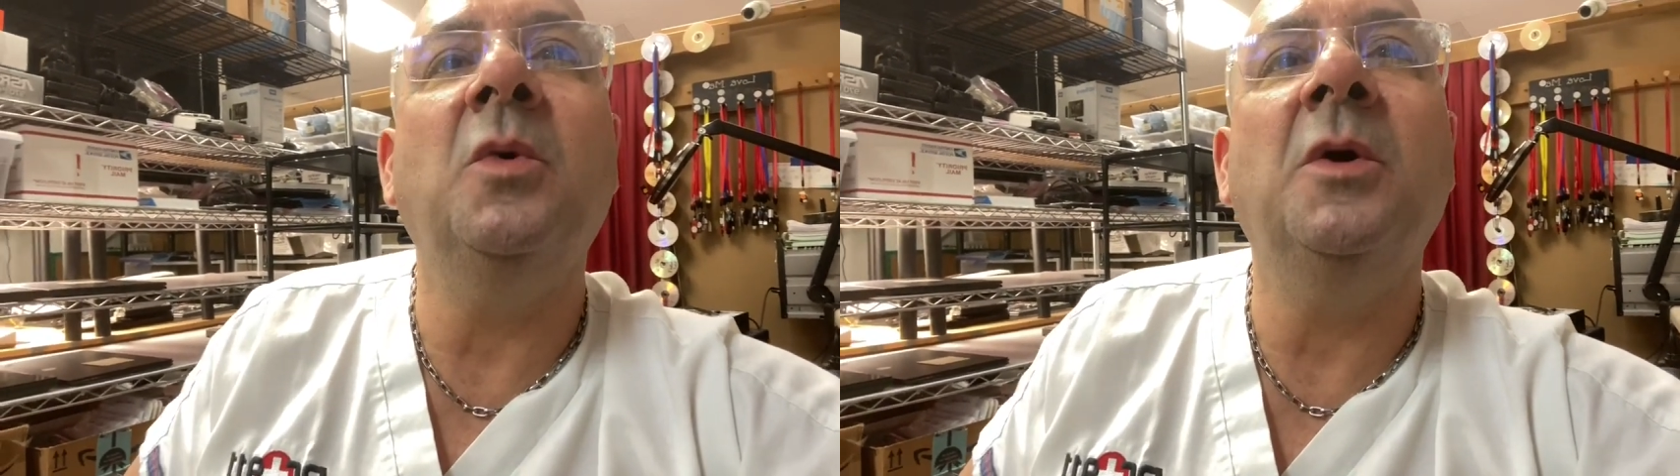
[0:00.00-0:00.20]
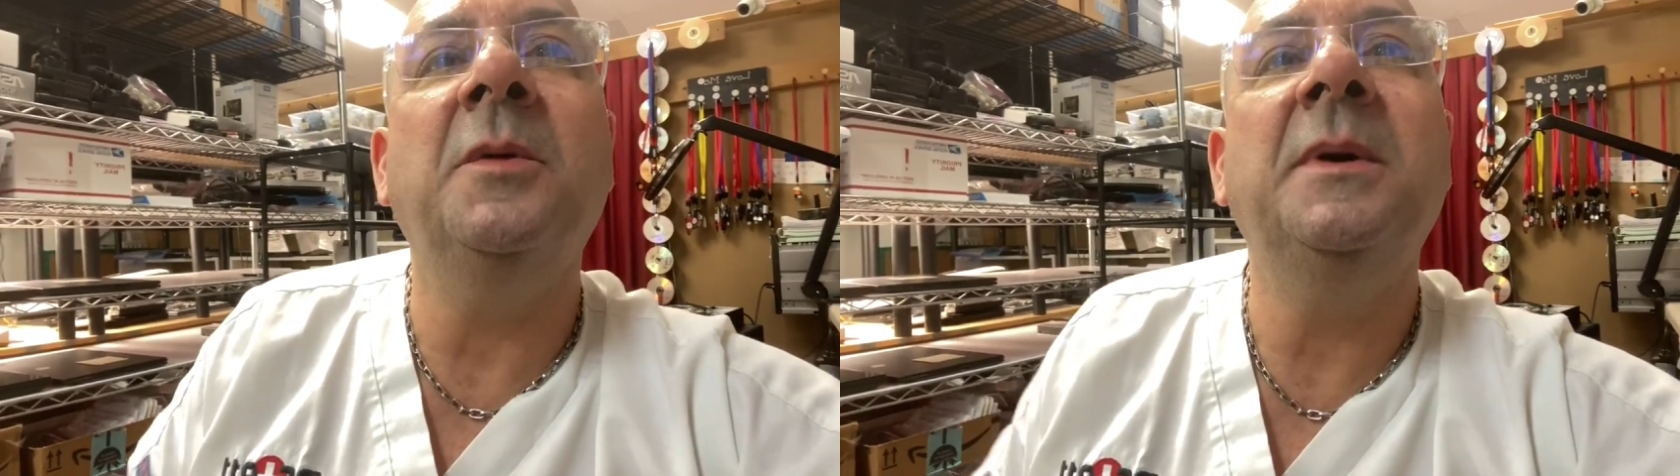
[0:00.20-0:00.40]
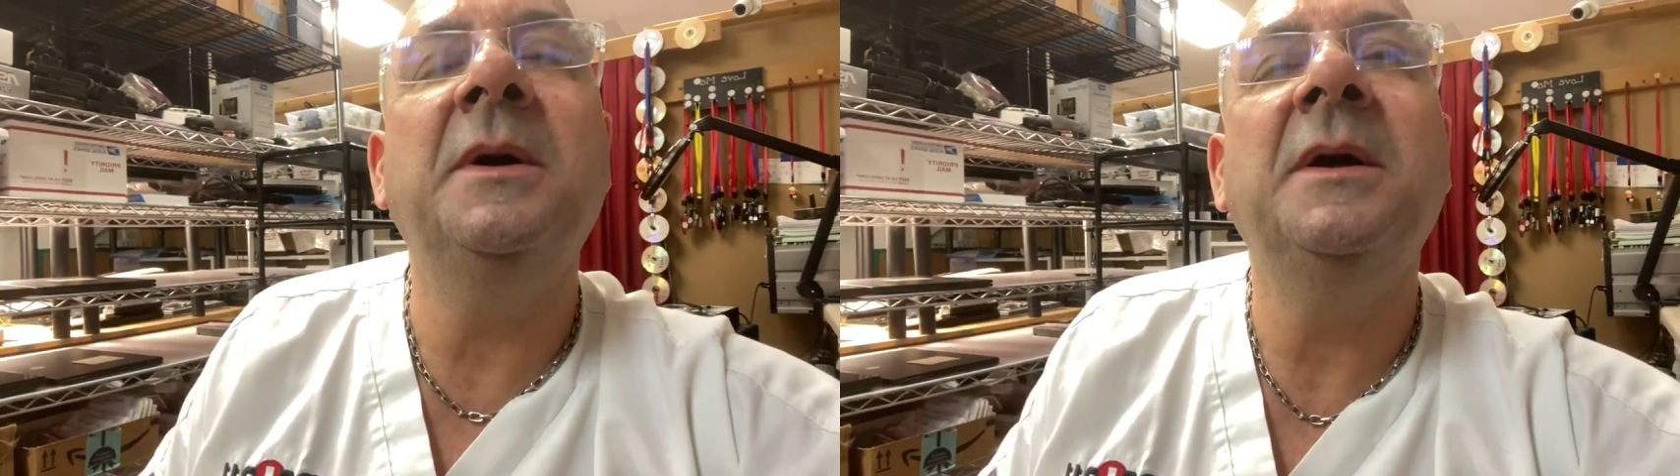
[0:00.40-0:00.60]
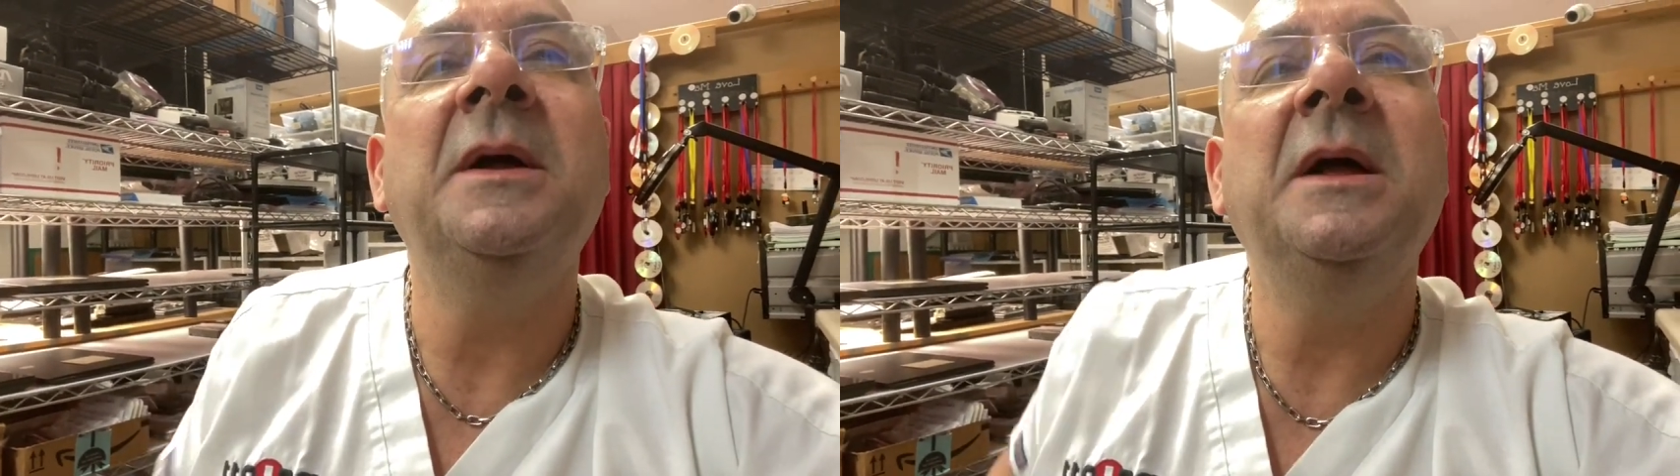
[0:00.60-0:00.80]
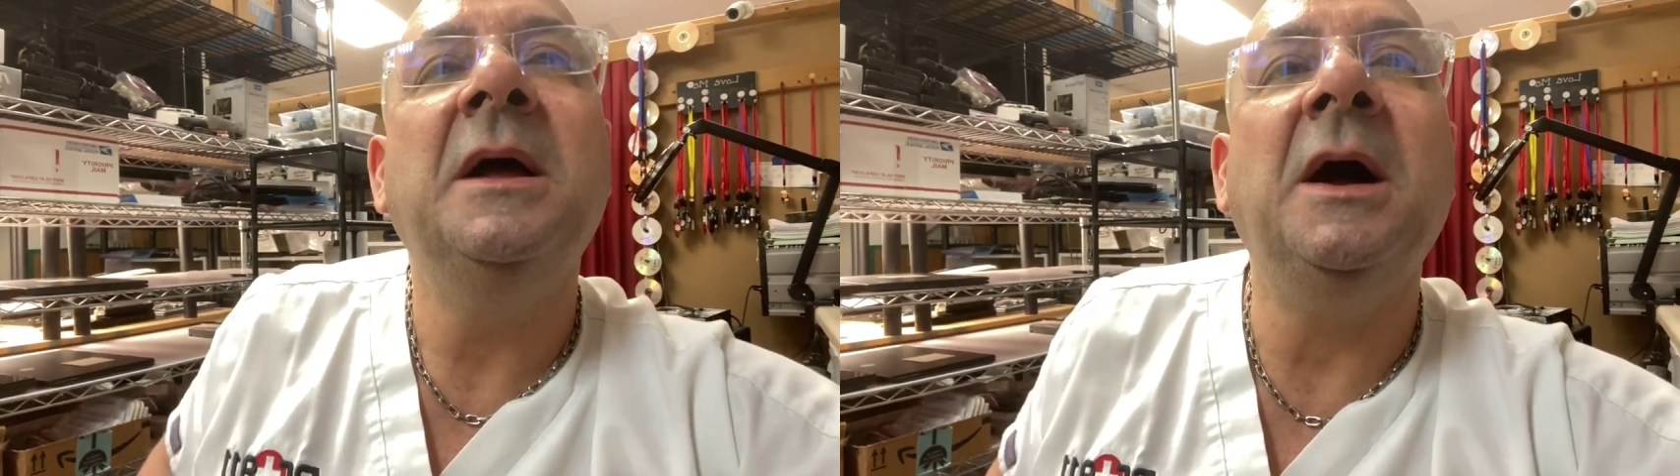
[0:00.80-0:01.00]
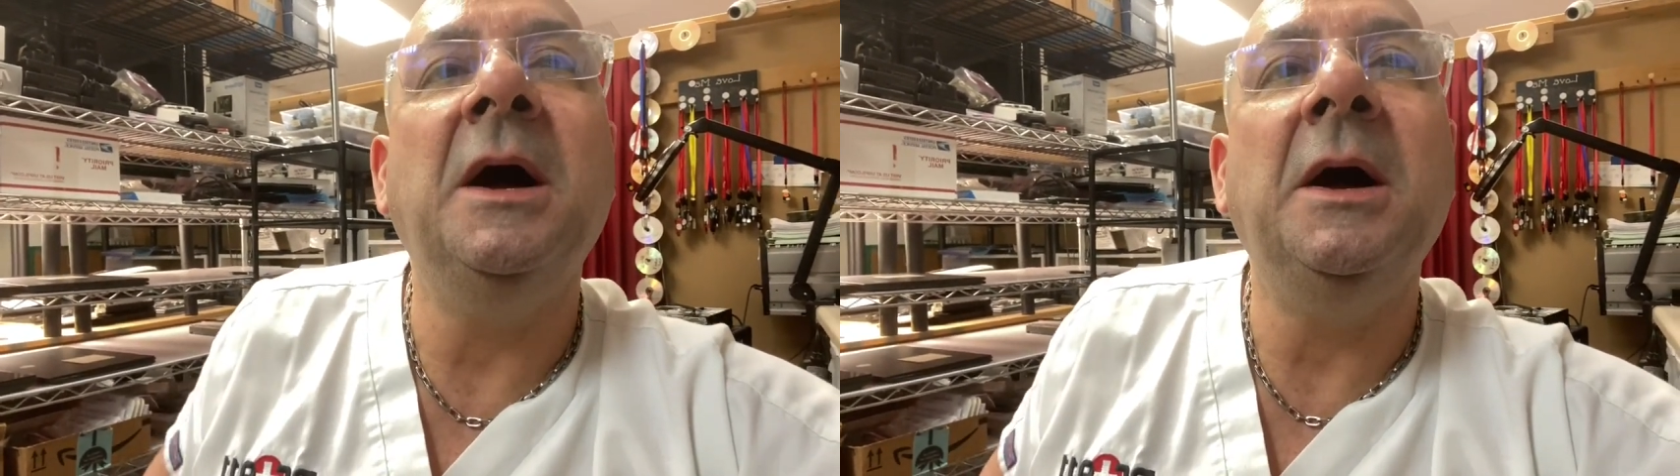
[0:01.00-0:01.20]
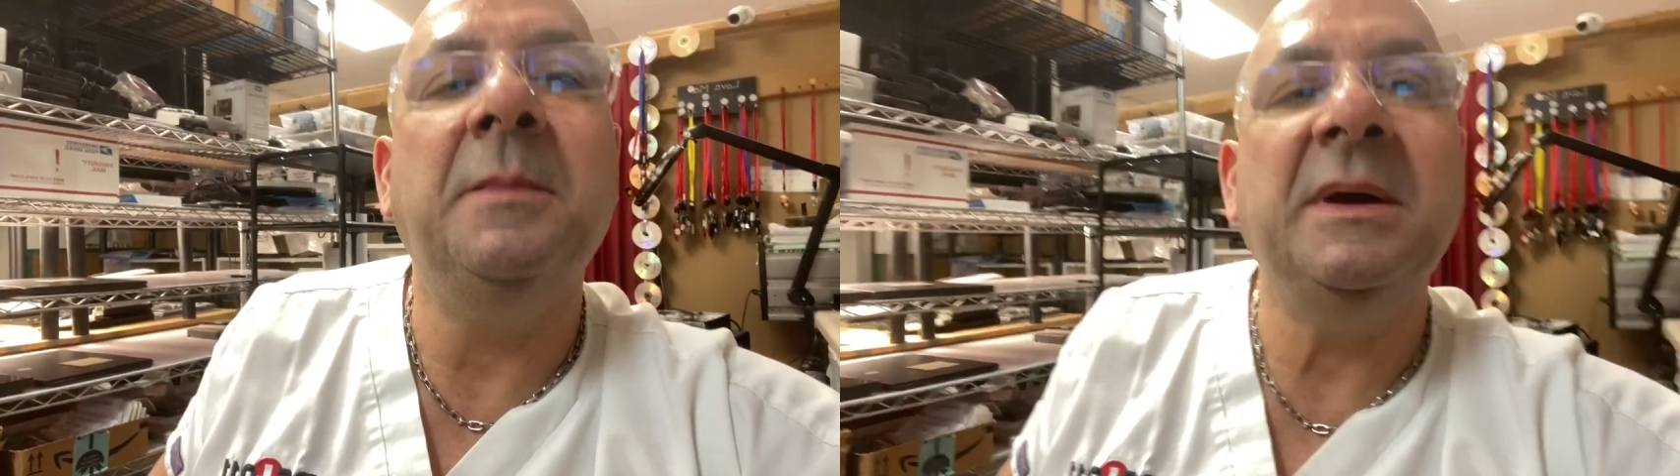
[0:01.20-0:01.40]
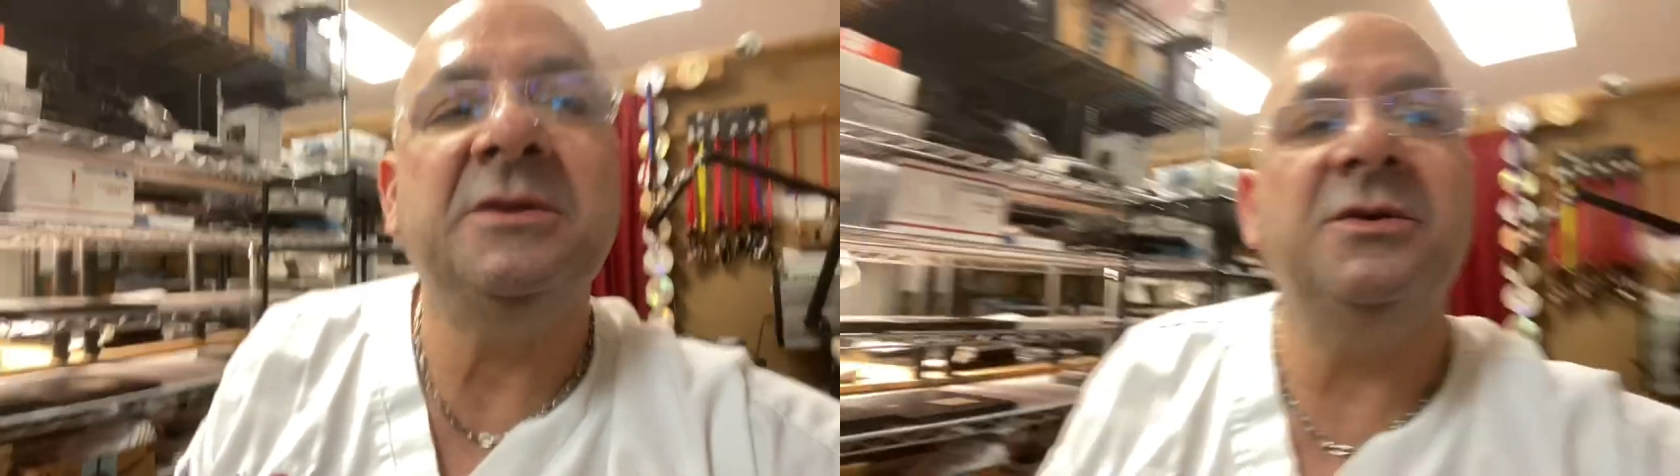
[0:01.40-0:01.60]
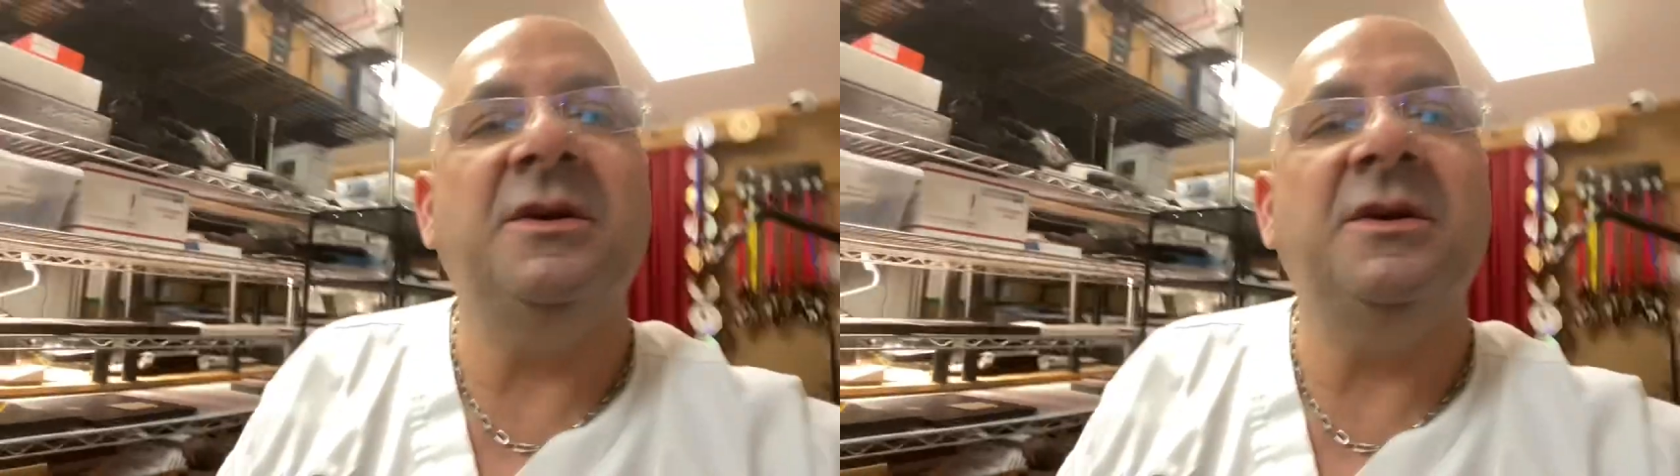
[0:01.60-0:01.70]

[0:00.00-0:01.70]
warm. I turned off the